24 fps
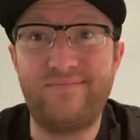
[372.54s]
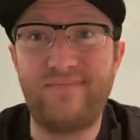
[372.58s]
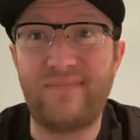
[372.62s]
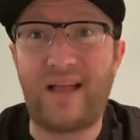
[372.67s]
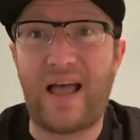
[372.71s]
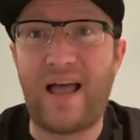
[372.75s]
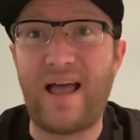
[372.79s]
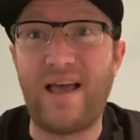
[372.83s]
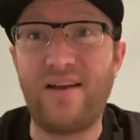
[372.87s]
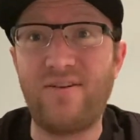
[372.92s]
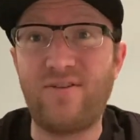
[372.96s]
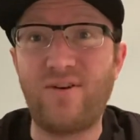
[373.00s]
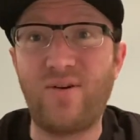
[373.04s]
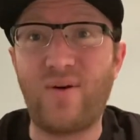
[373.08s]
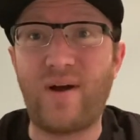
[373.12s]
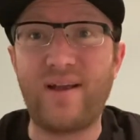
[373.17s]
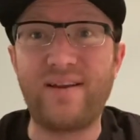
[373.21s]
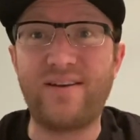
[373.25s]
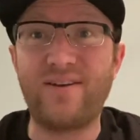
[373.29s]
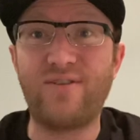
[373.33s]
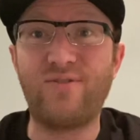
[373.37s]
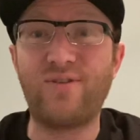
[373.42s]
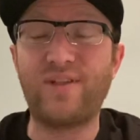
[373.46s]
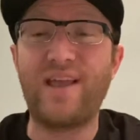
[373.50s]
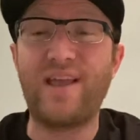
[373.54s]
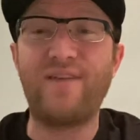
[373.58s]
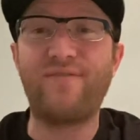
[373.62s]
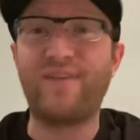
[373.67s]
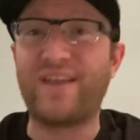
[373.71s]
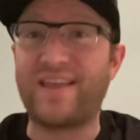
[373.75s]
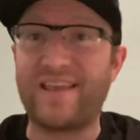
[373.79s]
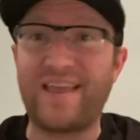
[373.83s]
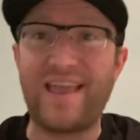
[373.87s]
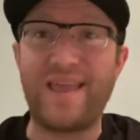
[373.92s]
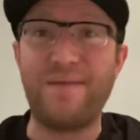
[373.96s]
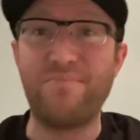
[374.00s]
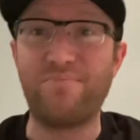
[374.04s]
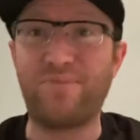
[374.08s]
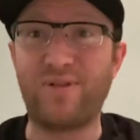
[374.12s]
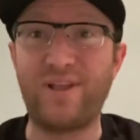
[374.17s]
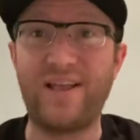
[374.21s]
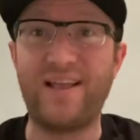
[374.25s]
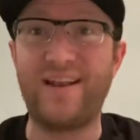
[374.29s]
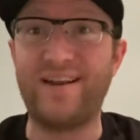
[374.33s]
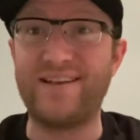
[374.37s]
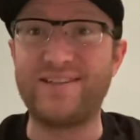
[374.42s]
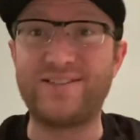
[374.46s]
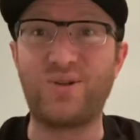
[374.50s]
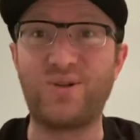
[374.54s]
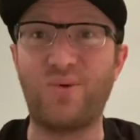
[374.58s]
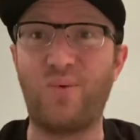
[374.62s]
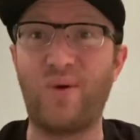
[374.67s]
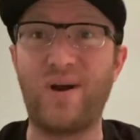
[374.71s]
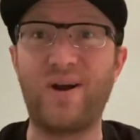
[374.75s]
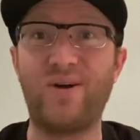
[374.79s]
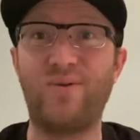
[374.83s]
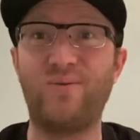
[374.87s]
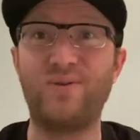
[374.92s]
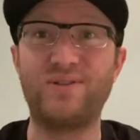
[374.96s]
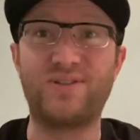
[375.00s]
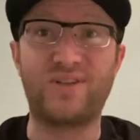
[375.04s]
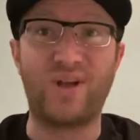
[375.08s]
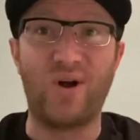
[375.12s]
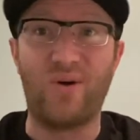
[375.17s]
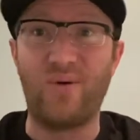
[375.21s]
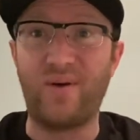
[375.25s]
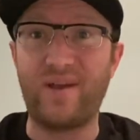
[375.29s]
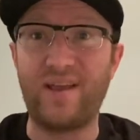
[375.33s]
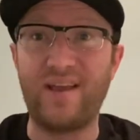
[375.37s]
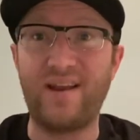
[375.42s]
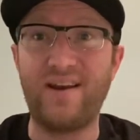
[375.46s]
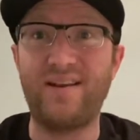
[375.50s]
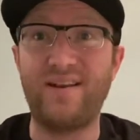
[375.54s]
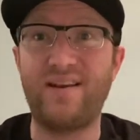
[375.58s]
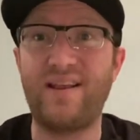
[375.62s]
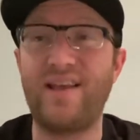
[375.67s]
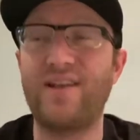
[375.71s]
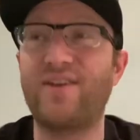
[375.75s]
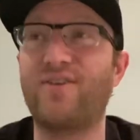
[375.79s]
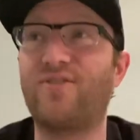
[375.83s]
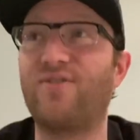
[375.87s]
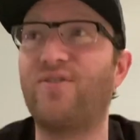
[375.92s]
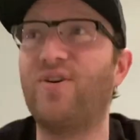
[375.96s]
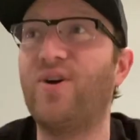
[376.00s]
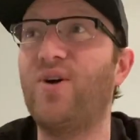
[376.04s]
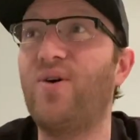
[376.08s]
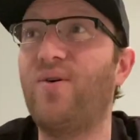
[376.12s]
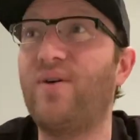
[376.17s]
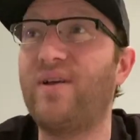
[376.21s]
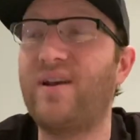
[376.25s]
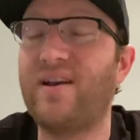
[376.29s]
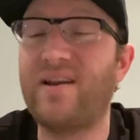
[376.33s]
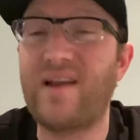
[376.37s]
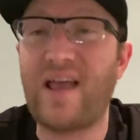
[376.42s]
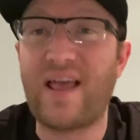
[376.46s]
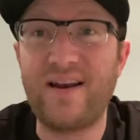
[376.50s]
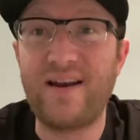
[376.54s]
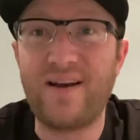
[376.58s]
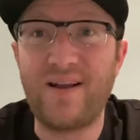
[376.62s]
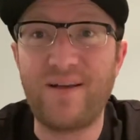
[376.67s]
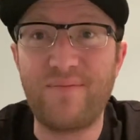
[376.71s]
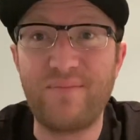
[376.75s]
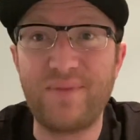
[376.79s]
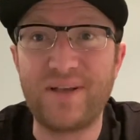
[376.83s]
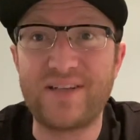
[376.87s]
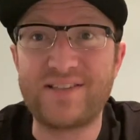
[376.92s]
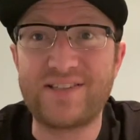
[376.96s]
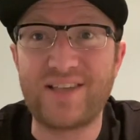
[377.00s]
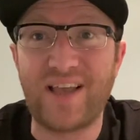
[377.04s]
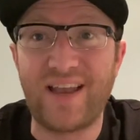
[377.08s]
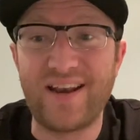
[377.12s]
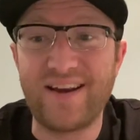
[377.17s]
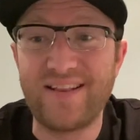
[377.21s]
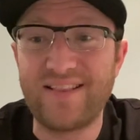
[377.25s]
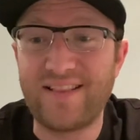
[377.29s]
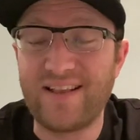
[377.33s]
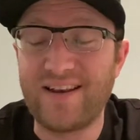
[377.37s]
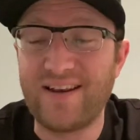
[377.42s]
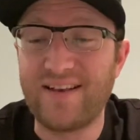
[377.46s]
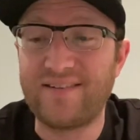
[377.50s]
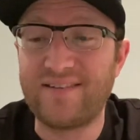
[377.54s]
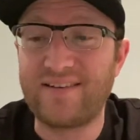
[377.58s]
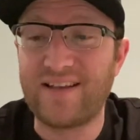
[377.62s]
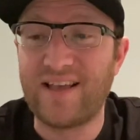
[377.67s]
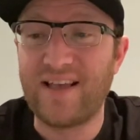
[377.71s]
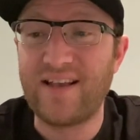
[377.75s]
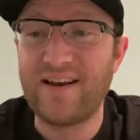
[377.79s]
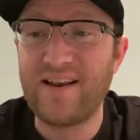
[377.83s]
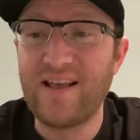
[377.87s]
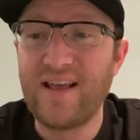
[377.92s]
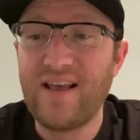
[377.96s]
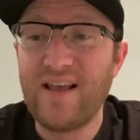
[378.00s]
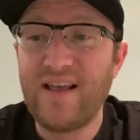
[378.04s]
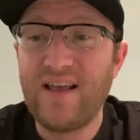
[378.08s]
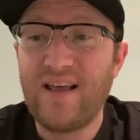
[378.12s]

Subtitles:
didn't really have a game plan as to where it was going, and it grew, and I'm excited that it did.